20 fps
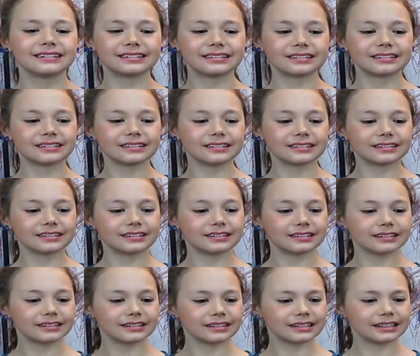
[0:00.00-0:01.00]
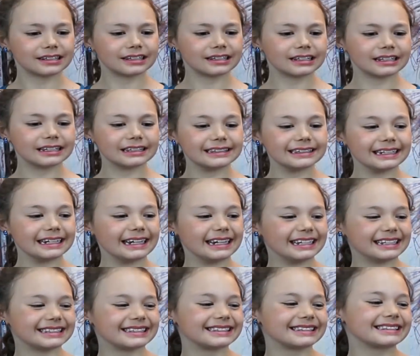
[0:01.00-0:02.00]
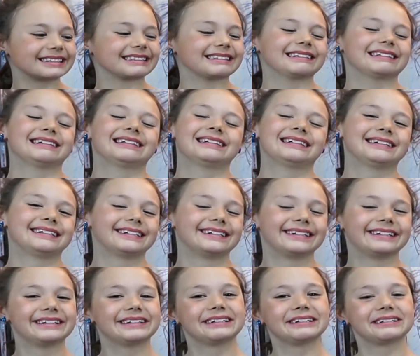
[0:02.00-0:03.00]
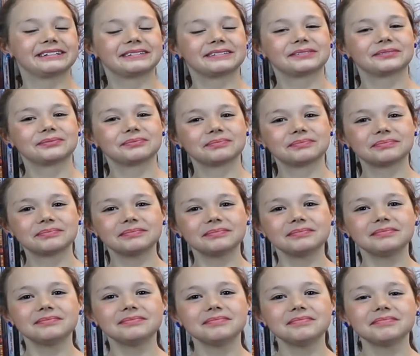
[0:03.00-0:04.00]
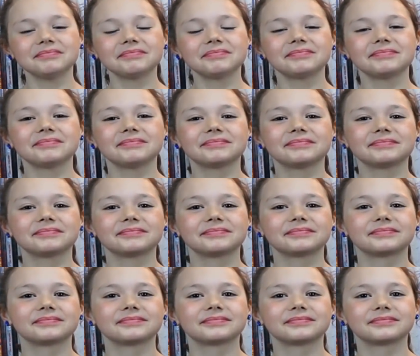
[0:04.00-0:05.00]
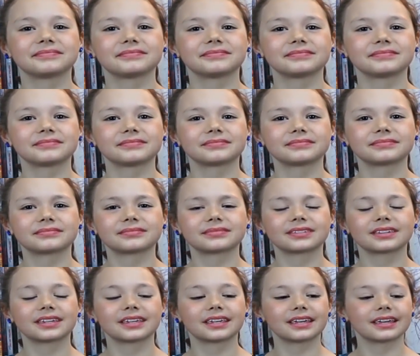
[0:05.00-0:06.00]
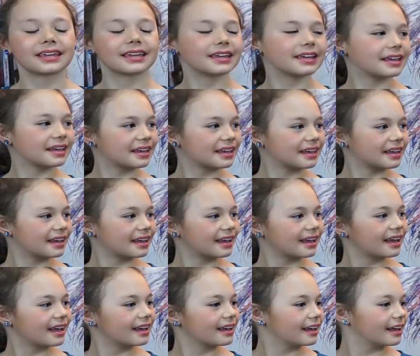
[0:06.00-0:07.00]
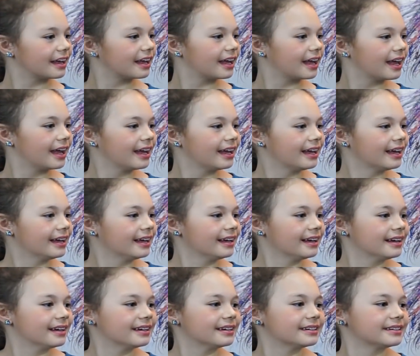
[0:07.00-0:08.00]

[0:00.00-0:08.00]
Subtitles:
No words are spoken by the person on screen.